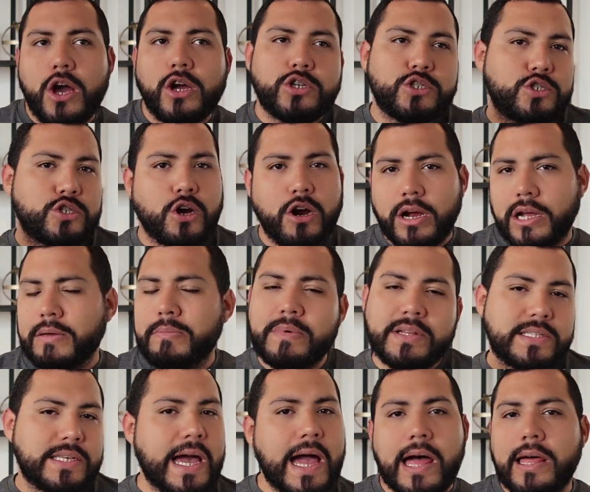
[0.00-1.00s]
shark
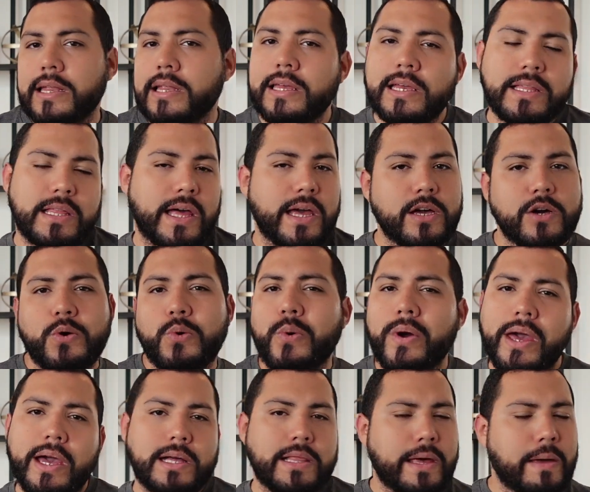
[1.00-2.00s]
mentality, like
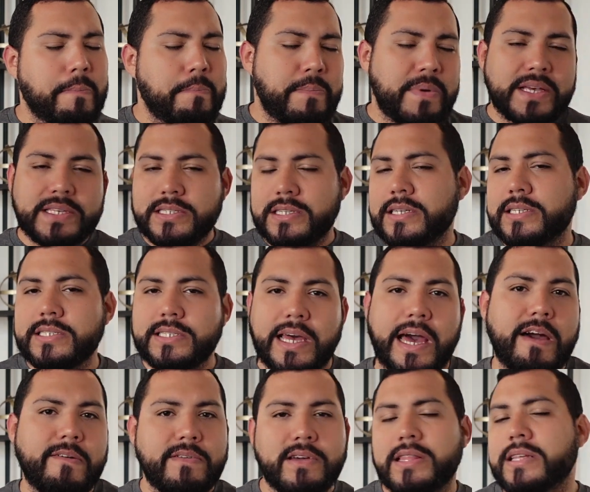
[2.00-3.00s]
quick, like business savvy,